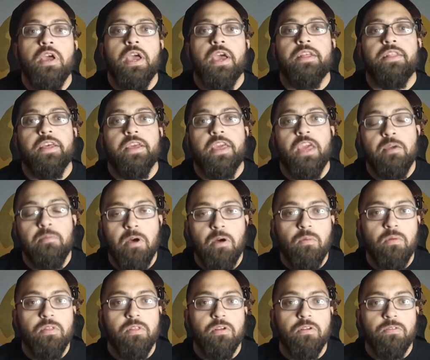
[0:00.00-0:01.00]
and they came out
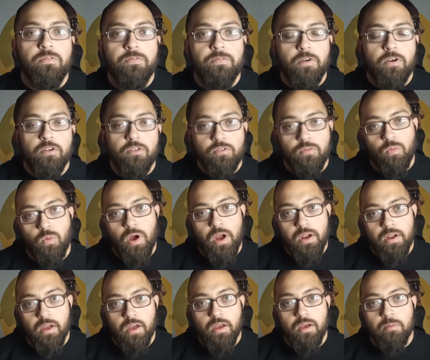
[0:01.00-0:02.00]
with their first
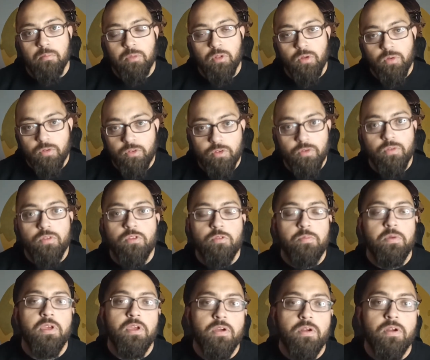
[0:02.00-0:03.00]
Bluetooth
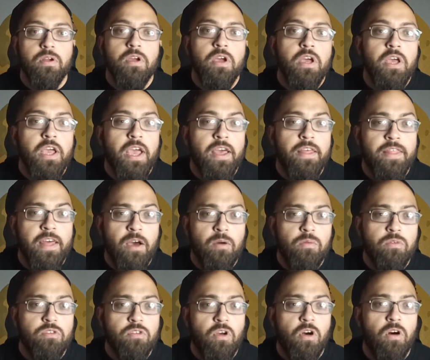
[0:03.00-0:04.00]
speaker, and that
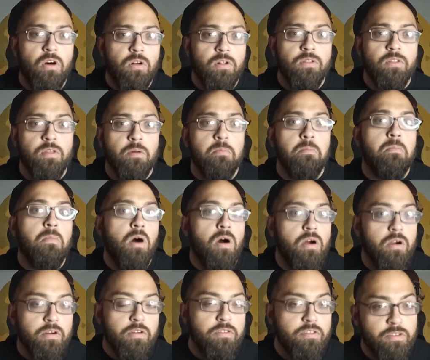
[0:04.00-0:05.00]
was called the
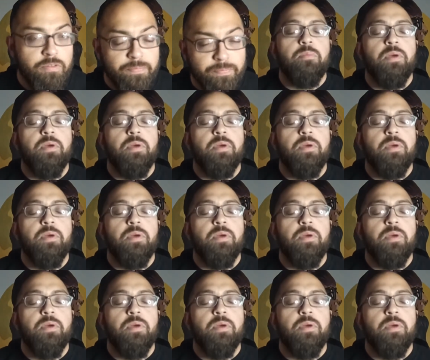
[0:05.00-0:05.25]
Mars.